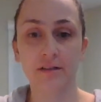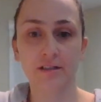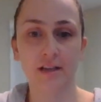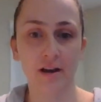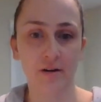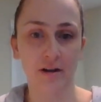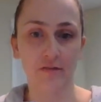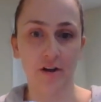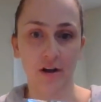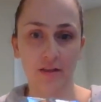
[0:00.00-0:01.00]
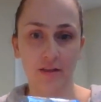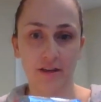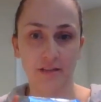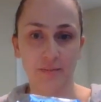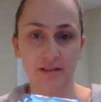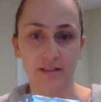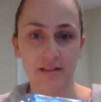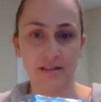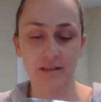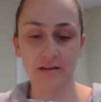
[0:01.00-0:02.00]
See how I've got these
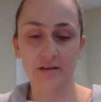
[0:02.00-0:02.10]
pieces,